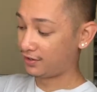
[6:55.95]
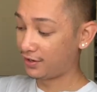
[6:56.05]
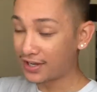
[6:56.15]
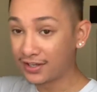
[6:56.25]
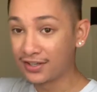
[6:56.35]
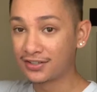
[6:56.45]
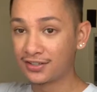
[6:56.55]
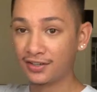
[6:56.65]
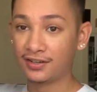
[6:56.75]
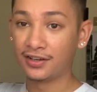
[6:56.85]
look at this.
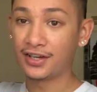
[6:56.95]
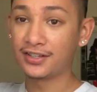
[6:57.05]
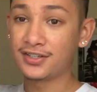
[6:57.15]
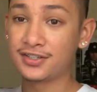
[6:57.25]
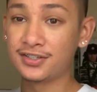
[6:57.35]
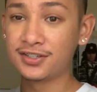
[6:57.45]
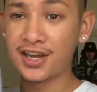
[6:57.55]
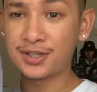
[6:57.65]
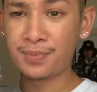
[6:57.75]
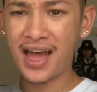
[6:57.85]
Look at this
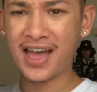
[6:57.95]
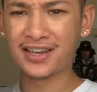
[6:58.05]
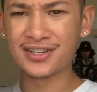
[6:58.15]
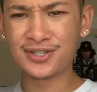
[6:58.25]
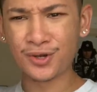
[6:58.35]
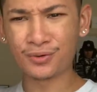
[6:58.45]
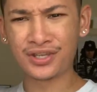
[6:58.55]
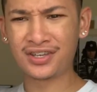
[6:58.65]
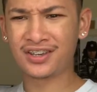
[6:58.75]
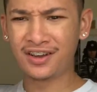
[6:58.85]
dust bag. It's so
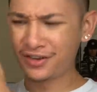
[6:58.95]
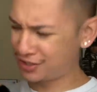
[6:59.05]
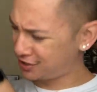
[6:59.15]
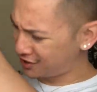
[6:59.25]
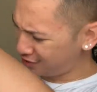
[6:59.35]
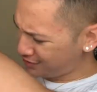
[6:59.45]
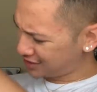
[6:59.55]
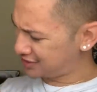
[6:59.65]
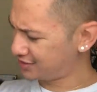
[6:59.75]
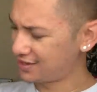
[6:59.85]
cute.
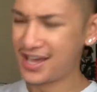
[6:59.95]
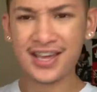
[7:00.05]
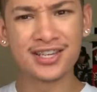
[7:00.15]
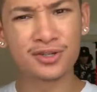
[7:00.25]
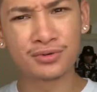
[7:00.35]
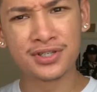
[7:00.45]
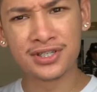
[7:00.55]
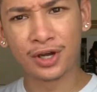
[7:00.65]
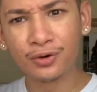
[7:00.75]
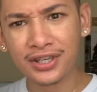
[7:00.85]
It's so
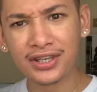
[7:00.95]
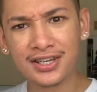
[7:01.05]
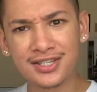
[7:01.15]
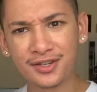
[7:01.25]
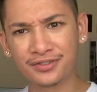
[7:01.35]
silky. It's so